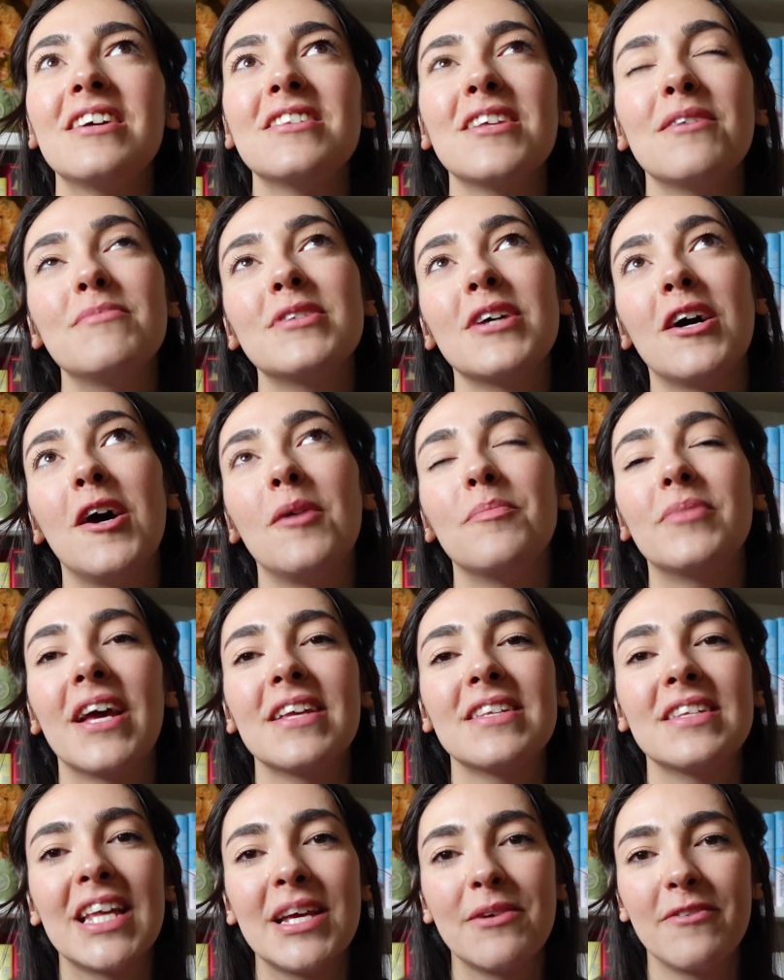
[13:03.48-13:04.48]
I summed it up
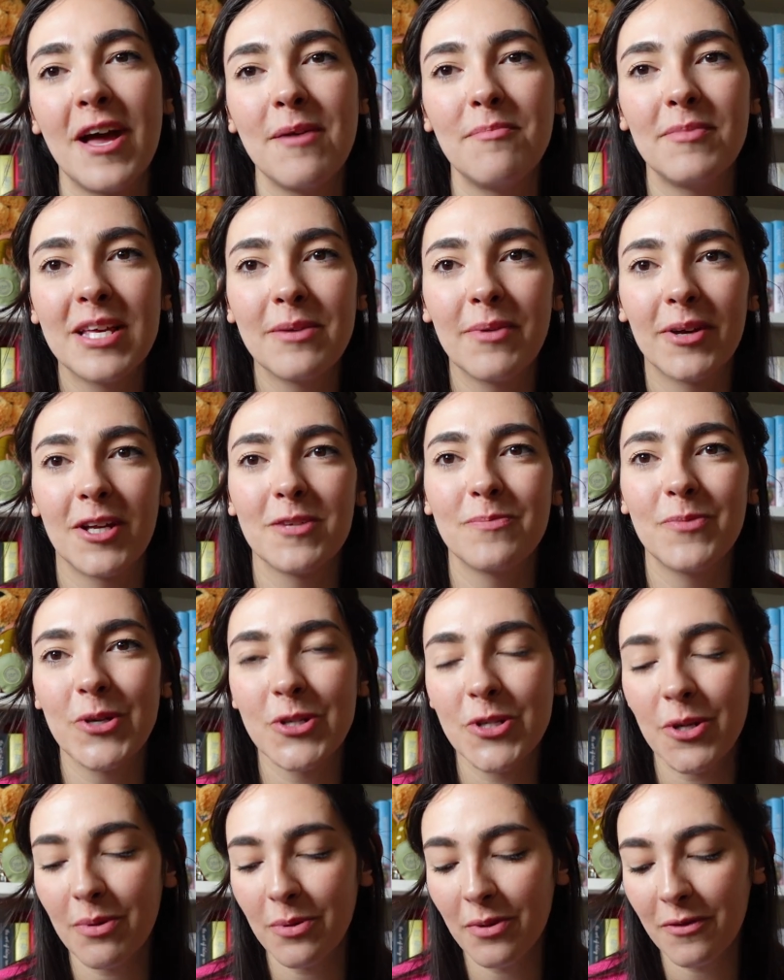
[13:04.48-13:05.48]
yesterday with Emily when I was book
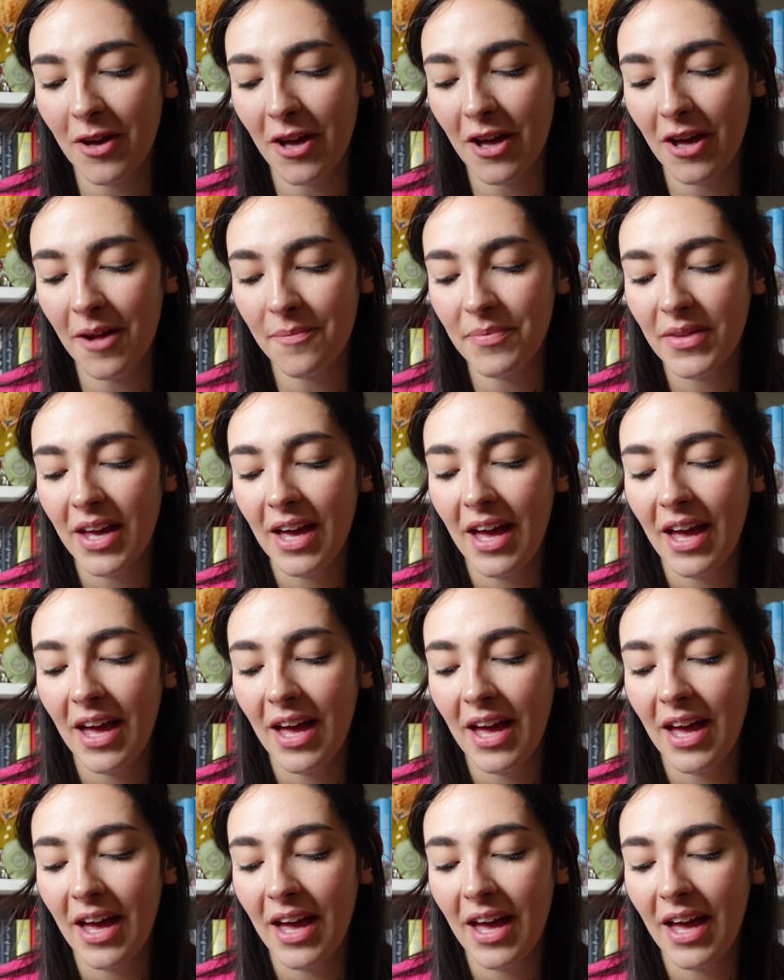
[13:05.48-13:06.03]
shopping with her.